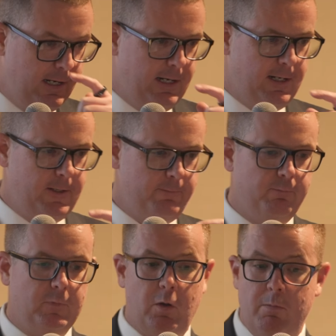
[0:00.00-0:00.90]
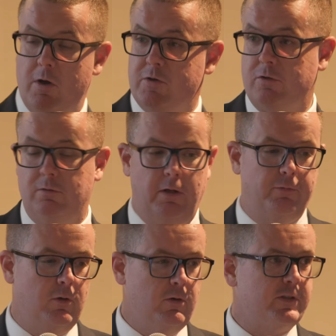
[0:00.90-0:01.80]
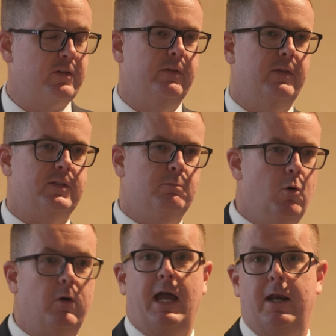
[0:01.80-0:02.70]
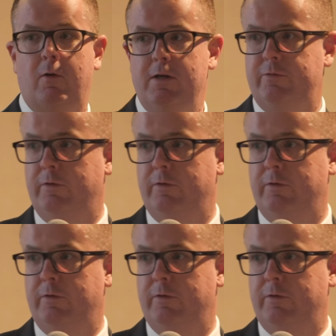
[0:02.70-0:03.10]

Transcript: Commercial, of course, there's more categories